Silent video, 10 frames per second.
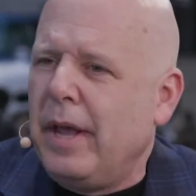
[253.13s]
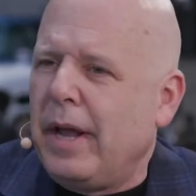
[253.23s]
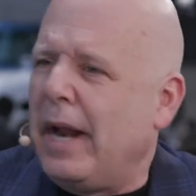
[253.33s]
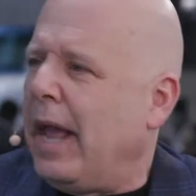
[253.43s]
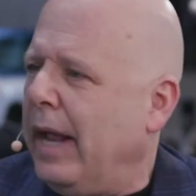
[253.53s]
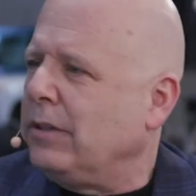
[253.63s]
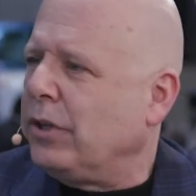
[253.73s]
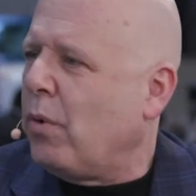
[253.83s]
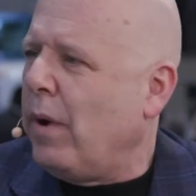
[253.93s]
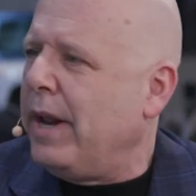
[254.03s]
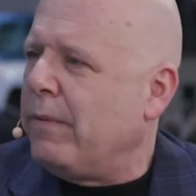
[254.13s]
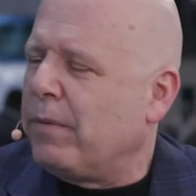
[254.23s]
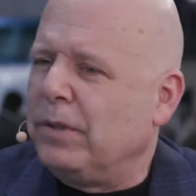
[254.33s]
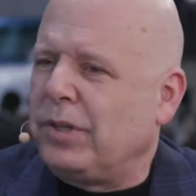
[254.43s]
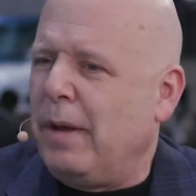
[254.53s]
kind of antiquated
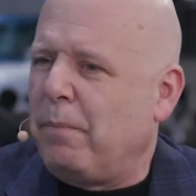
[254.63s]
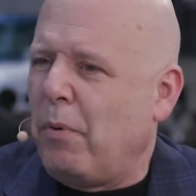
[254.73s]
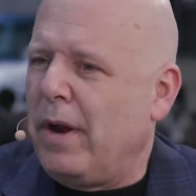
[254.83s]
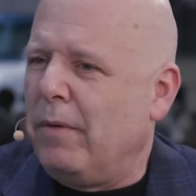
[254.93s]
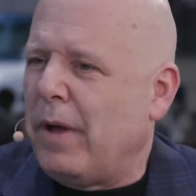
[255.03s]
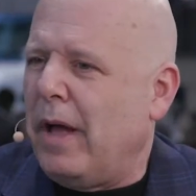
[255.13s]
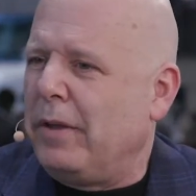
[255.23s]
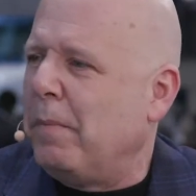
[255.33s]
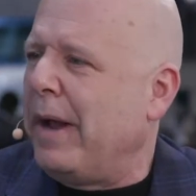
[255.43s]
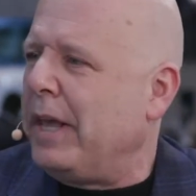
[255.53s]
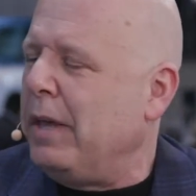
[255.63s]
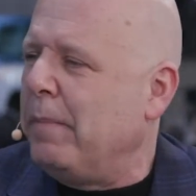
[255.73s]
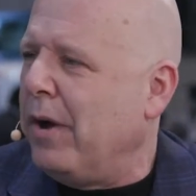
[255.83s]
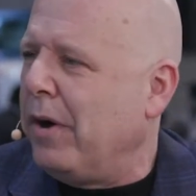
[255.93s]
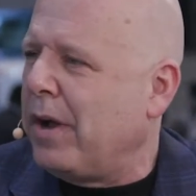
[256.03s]
from the standpoint of you might
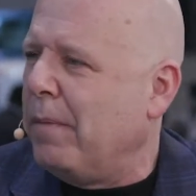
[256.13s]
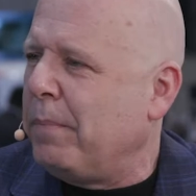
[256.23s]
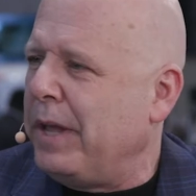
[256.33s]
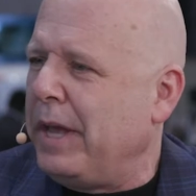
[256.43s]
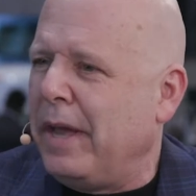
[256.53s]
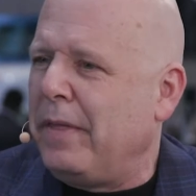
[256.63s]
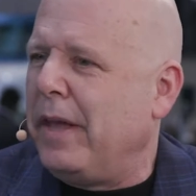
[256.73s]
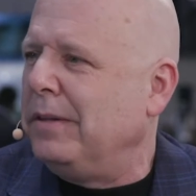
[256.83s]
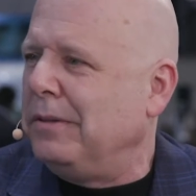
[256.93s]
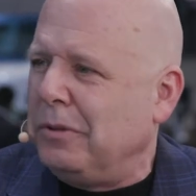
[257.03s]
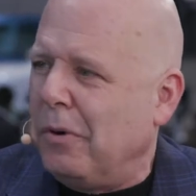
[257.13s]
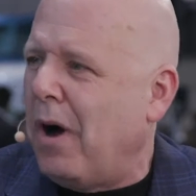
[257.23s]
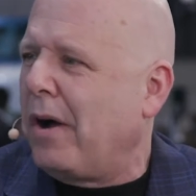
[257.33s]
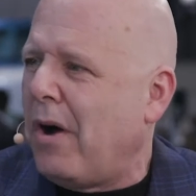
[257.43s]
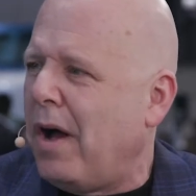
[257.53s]
email a company and then you
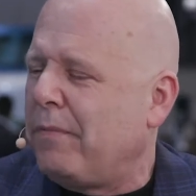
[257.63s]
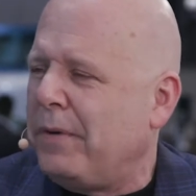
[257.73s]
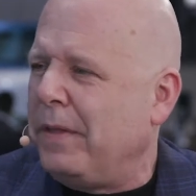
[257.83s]
log off,